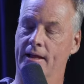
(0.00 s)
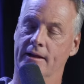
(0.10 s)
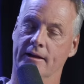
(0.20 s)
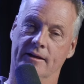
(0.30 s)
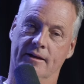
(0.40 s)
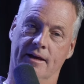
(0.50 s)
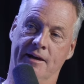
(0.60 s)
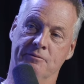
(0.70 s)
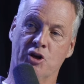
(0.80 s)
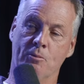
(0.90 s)
Yeah.
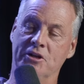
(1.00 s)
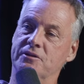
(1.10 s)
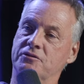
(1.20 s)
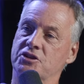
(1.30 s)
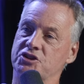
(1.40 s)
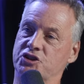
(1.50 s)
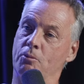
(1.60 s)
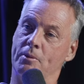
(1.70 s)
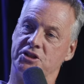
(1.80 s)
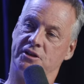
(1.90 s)
And so much of so
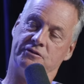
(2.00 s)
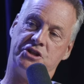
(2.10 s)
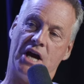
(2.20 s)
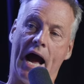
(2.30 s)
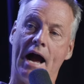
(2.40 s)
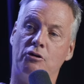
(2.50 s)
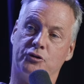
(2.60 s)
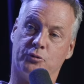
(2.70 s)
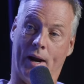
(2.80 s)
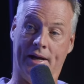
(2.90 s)
much of
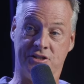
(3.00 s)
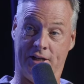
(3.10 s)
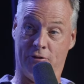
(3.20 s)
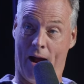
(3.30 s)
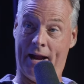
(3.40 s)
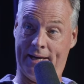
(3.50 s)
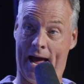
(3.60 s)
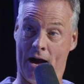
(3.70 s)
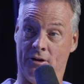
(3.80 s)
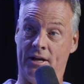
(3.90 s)
child raising right
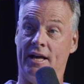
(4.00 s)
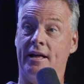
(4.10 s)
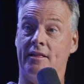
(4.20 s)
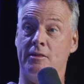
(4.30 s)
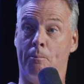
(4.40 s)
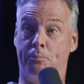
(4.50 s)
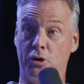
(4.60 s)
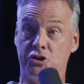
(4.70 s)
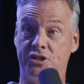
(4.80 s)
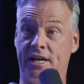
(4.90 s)
now, the
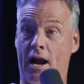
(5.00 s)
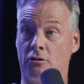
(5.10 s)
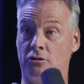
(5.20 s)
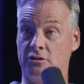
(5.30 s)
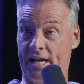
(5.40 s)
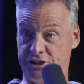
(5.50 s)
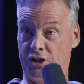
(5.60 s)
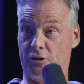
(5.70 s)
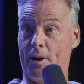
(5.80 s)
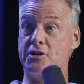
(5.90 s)
books that our next
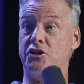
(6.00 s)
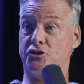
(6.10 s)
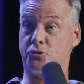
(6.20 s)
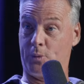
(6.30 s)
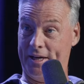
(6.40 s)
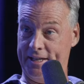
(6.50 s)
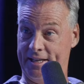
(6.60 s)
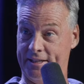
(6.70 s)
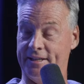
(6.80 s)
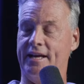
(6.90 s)
generation is
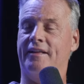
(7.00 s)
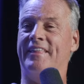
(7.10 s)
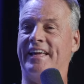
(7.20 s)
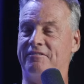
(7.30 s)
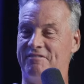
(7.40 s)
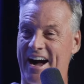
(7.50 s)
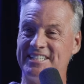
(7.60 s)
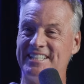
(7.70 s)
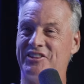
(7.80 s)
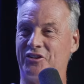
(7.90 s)
reading, yeah. the
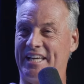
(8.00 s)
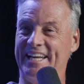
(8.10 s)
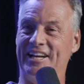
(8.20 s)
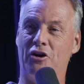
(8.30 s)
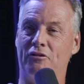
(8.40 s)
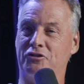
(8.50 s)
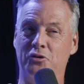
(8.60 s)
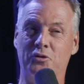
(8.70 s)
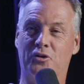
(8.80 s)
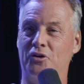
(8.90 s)
advice that they're getting off
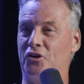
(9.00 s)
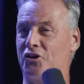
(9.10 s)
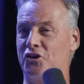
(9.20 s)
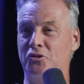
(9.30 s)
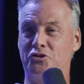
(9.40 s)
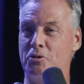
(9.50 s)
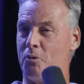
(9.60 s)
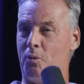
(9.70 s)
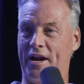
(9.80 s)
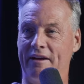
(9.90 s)
Google or YouTube or
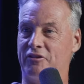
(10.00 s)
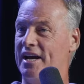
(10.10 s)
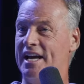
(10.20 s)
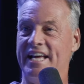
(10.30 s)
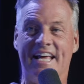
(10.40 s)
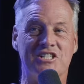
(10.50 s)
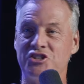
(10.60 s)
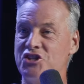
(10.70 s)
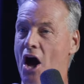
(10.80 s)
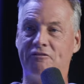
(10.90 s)
whatever, is
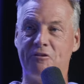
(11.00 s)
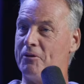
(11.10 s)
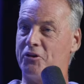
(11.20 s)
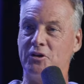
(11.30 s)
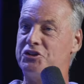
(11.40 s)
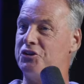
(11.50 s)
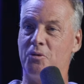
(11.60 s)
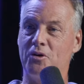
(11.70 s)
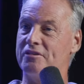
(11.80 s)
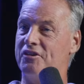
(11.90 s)
not from a Christian
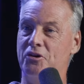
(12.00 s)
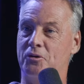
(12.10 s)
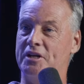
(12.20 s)
worldview. Correct.